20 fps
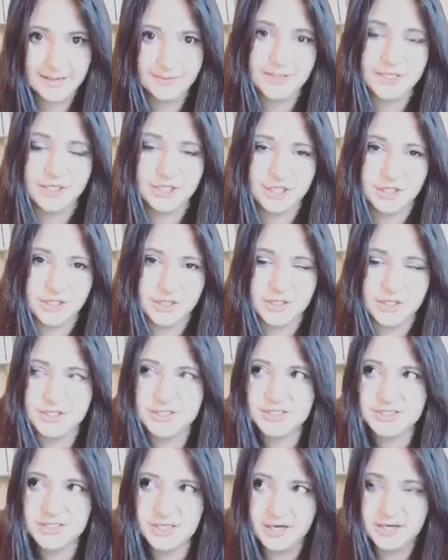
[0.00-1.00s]
the Jews,
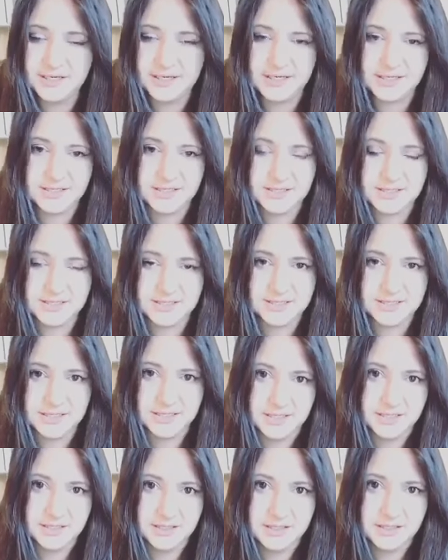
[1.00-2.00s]
the Zionists,
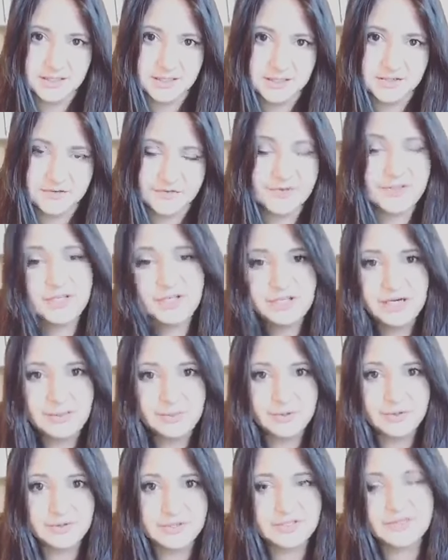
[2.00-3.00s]
for the
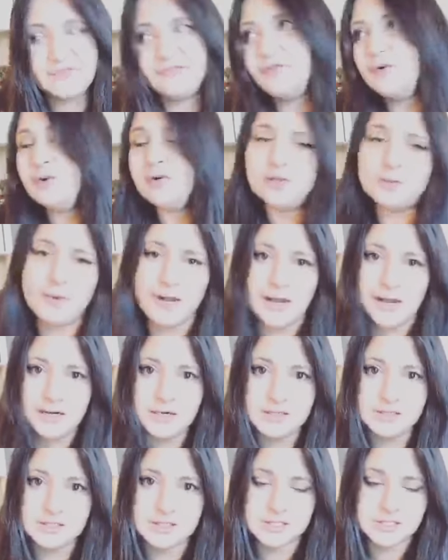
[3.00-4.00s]
troubles of all the
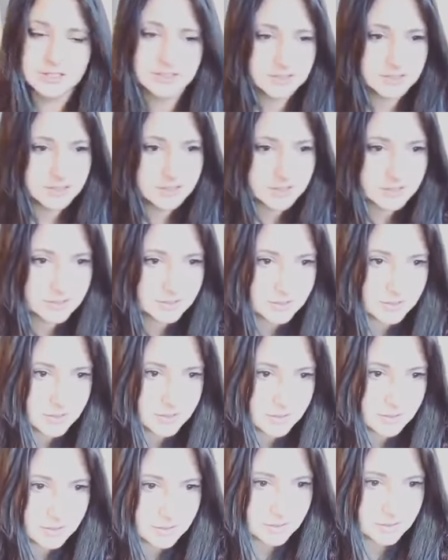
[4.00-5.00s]
world.
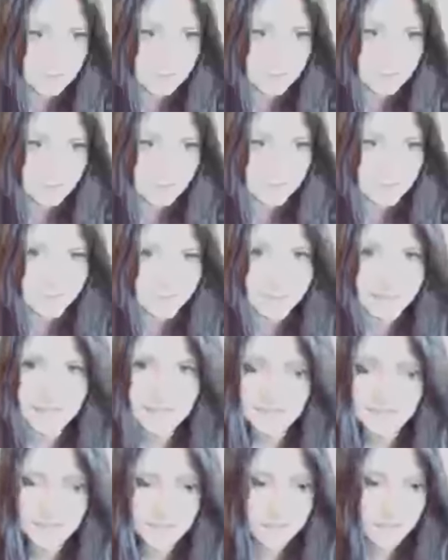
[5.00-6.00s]
That's
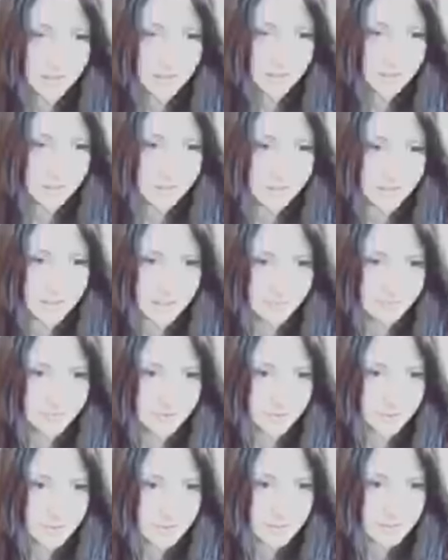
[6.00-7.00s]
making the light on my
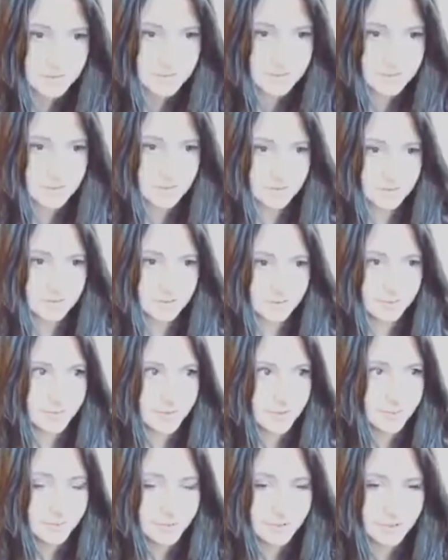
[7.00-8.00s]
camera worse. Hold
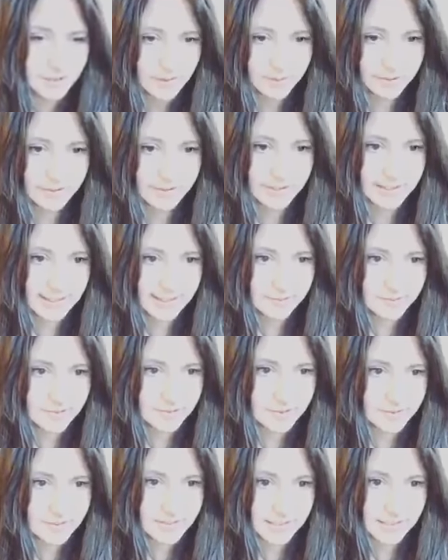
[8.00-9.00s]
on, I'll put the
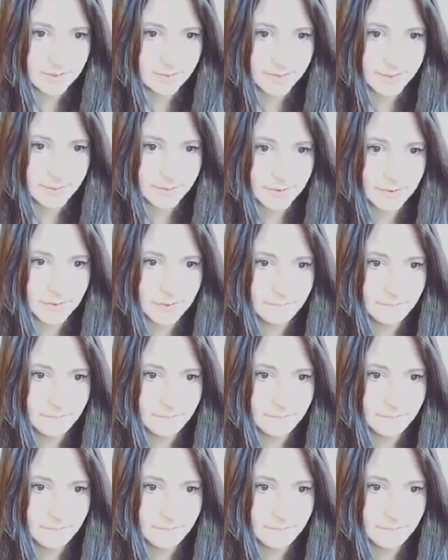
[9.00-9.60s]
laptop down a bit more.